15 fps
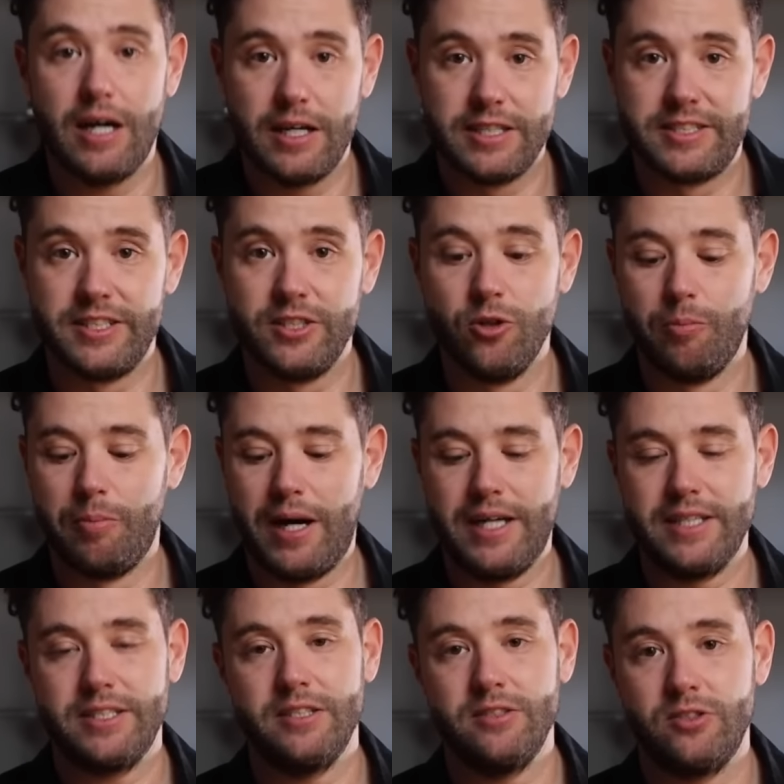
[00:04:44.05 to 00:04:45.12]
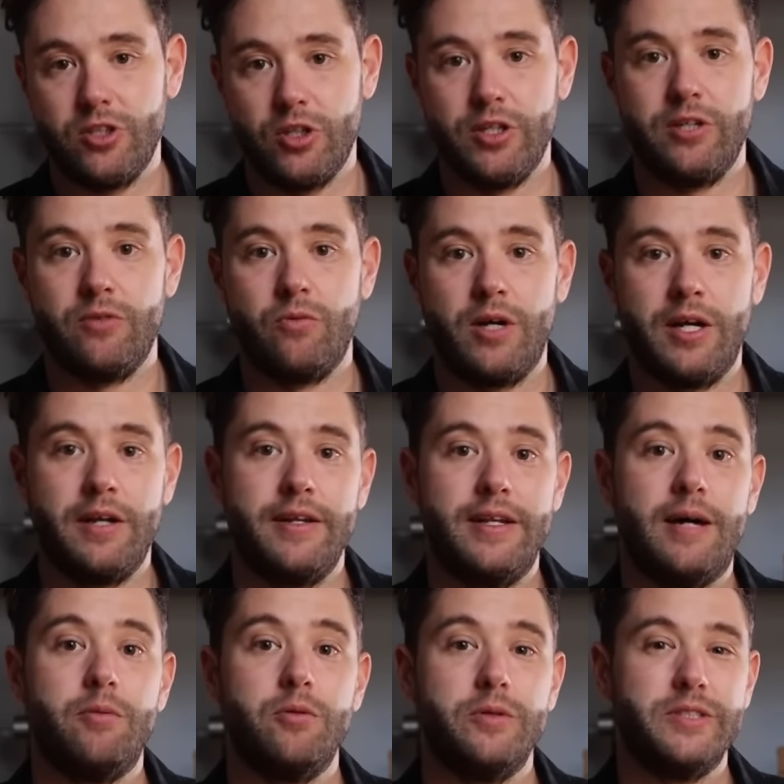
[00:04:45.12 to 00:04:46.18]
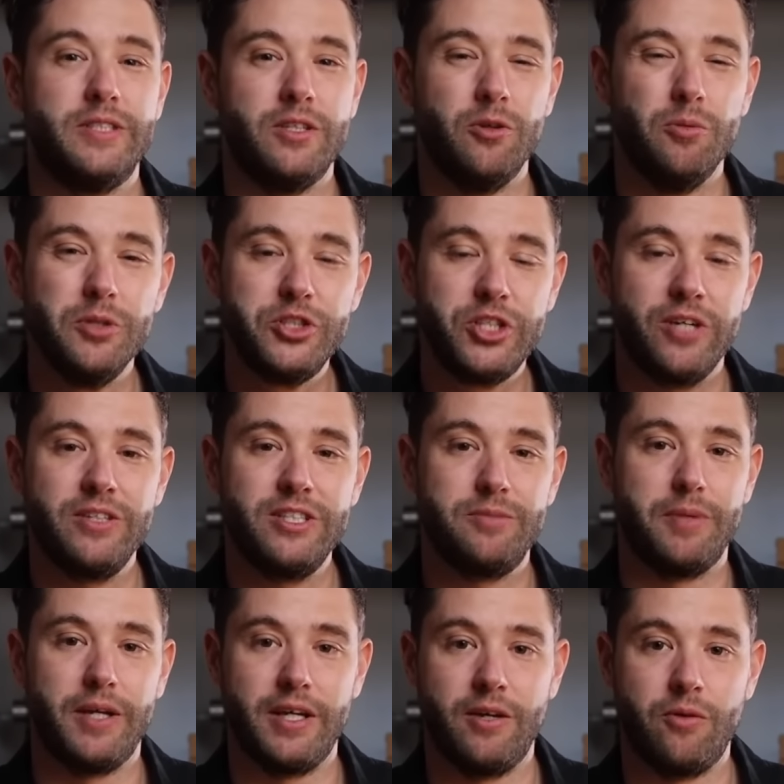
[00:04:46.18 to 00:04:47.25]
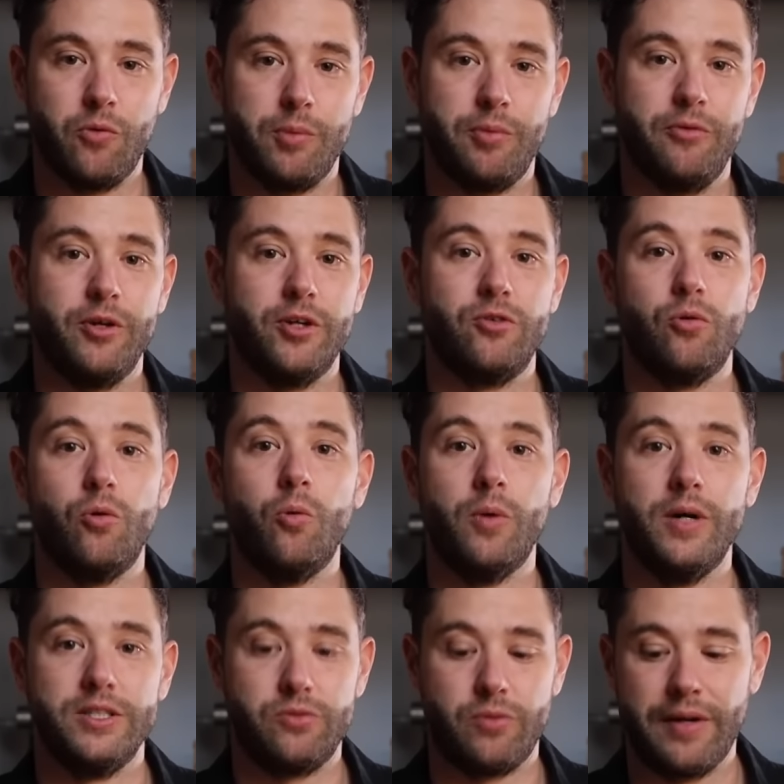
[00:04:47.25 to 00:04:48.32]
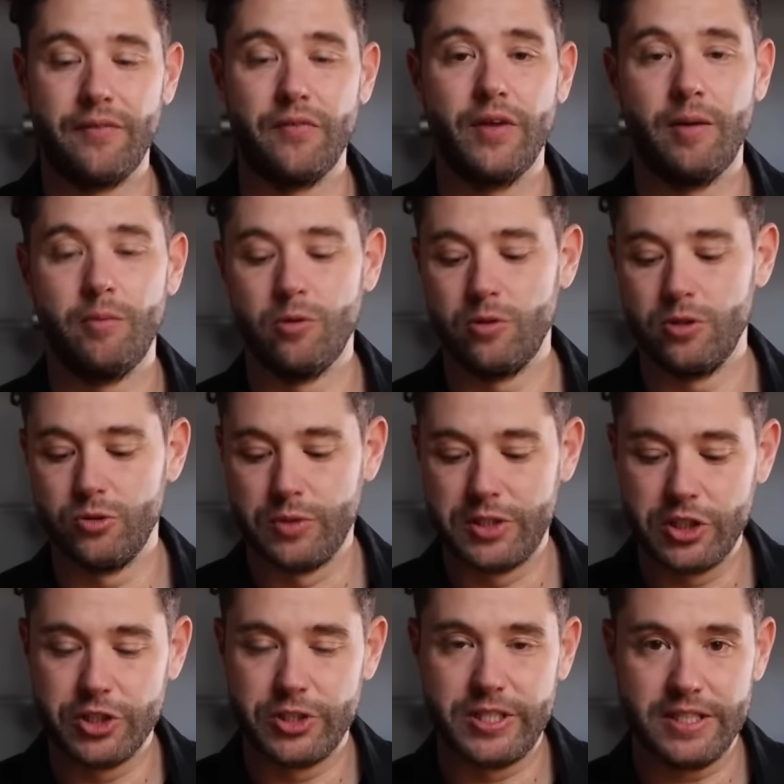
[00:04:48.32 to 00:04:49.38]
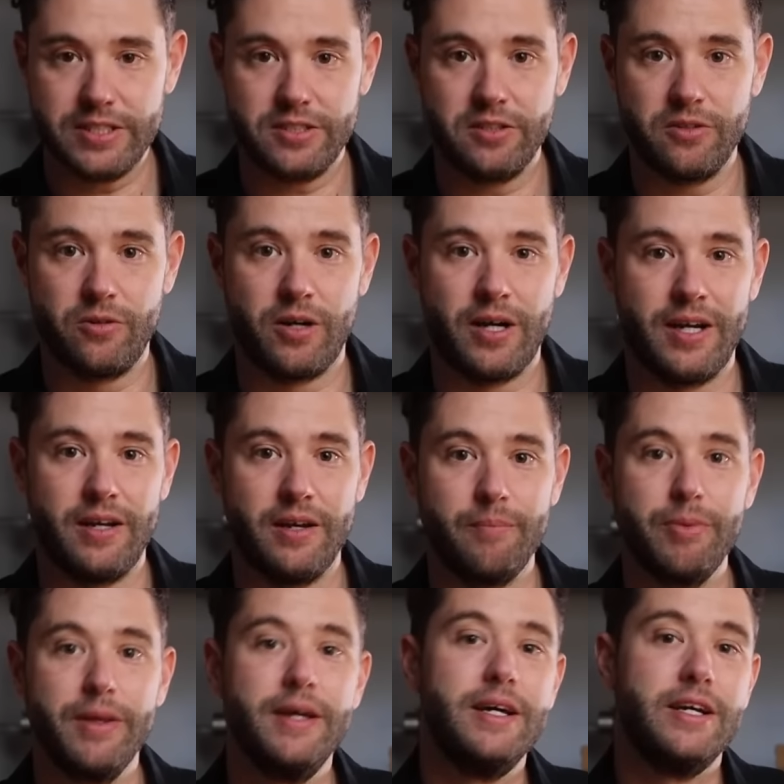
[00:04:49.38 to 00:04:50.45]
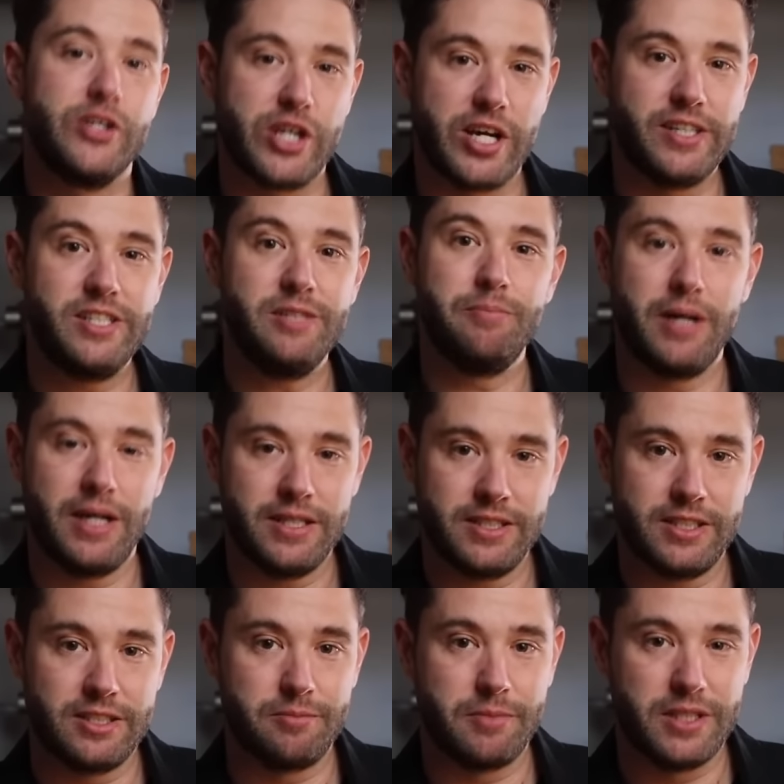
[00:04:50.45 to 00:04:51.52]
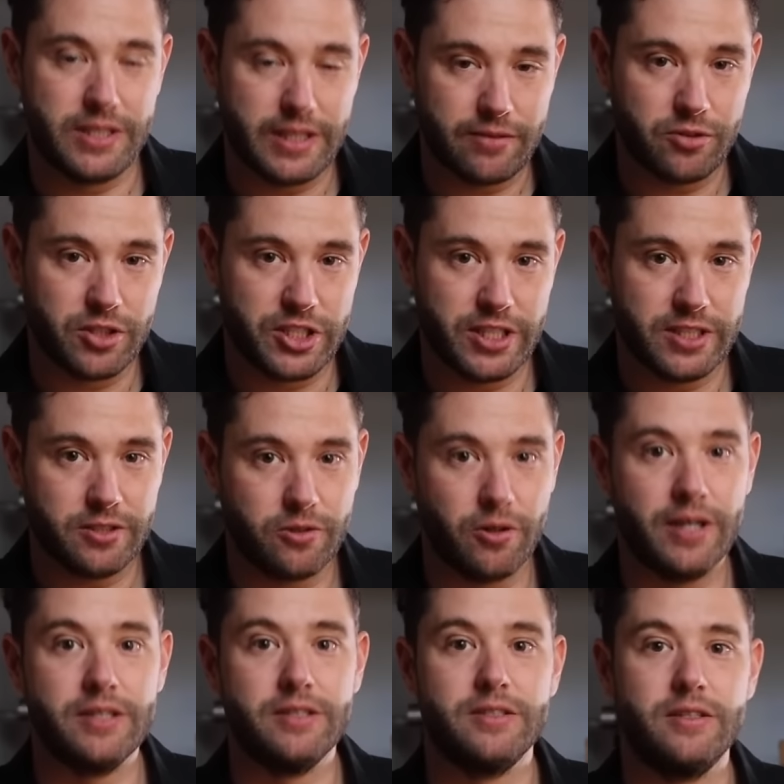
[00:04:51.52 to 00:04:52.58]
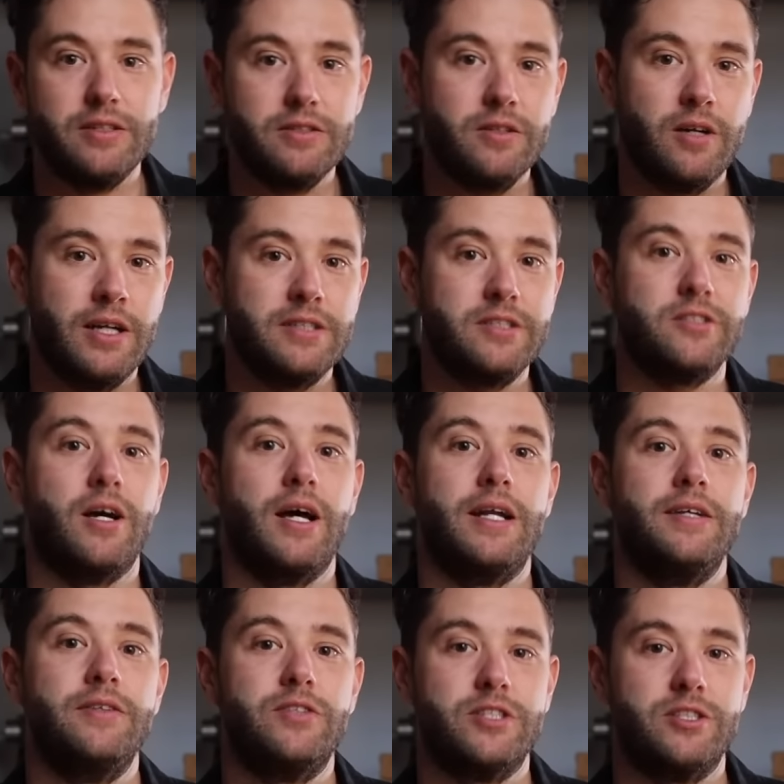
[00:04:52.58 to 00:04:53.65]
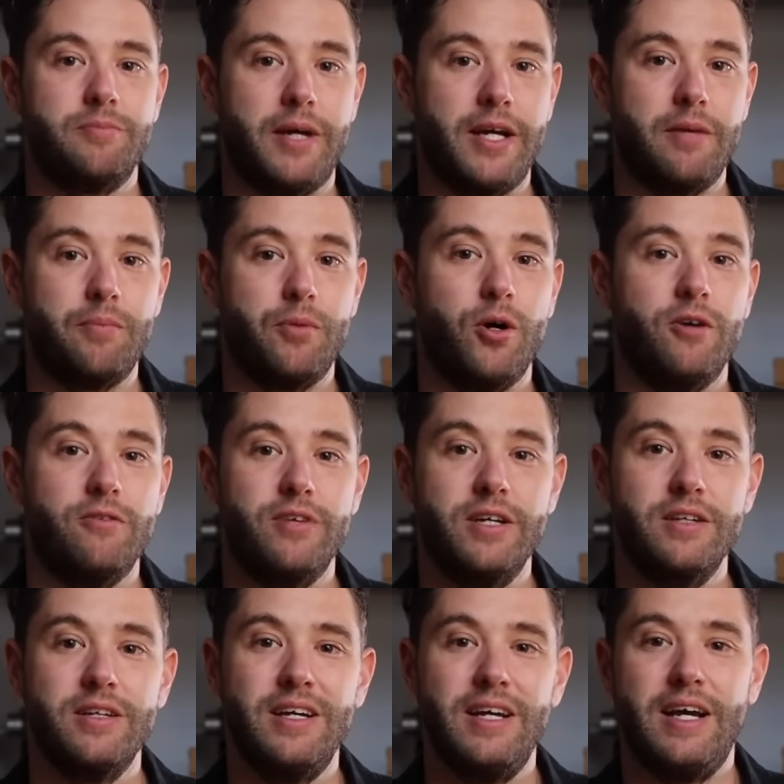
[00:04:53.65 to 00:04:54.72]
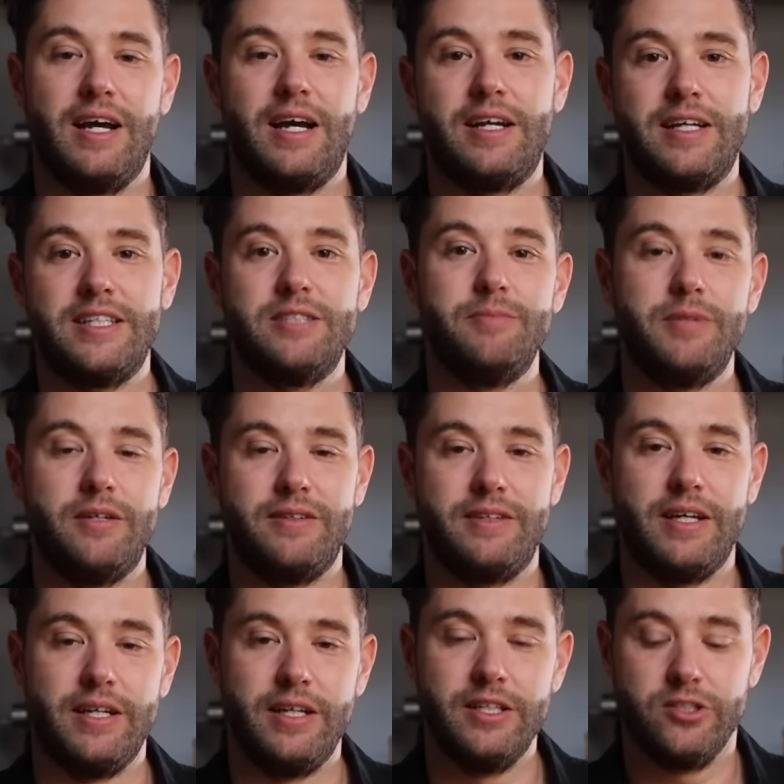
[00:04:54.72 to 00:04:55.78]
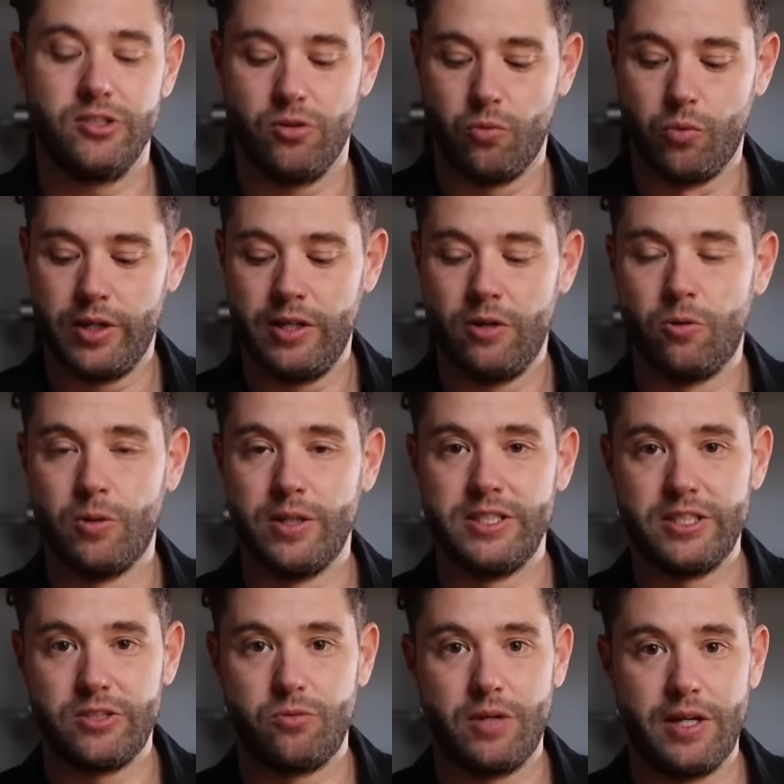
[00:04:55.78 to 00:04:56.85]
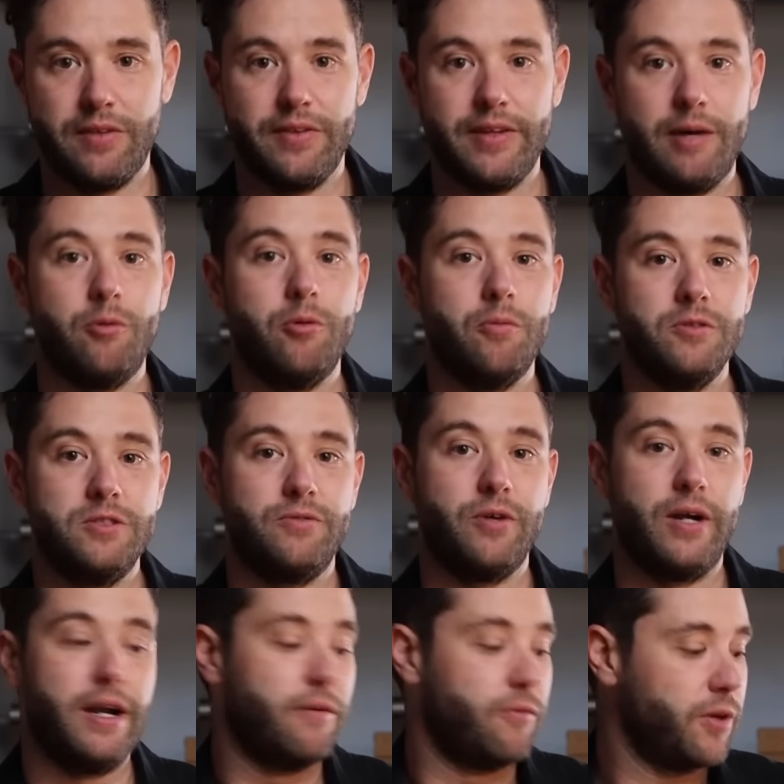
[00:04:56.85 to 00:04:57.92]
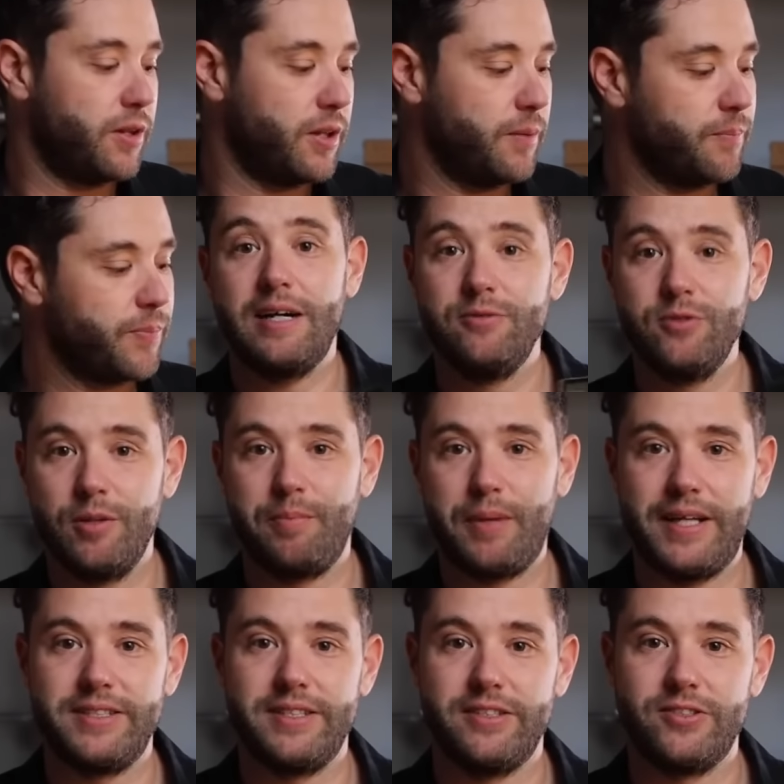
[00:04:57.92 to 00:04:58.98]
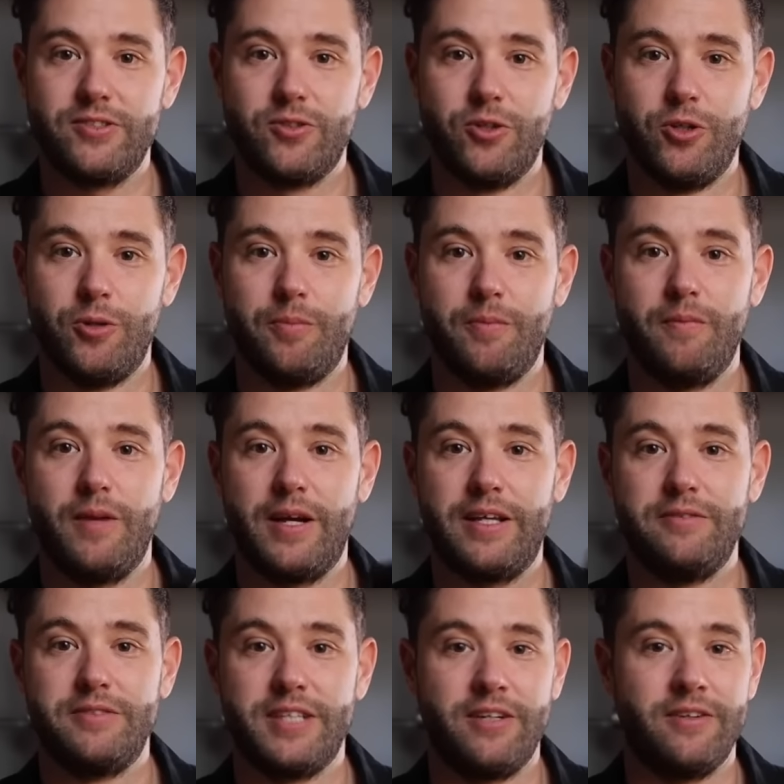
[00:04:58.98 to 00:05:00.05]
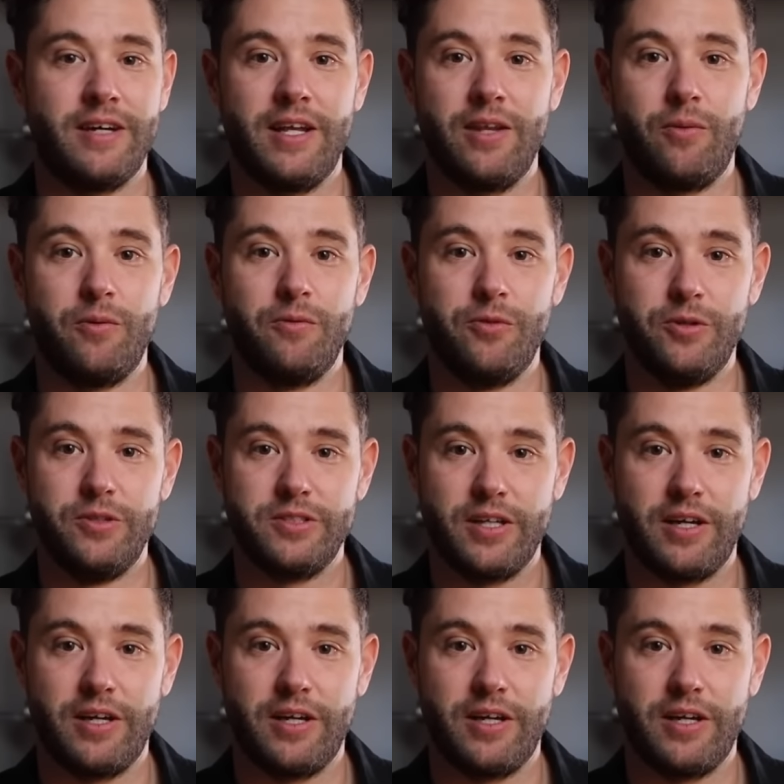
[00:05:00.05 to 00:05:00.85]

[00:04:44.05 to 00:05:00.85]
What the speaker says: a single basket, so you can run double or single, but generally speaking, we prefer to always run double, because when you adjust the grinder, changing baskets means you have to adjust the grinder kind of slightly just to make it perfect, and that's a bit tedious, so we always just run doubles for everything. Comes with a plastic scoop, like you've seen in other reviews.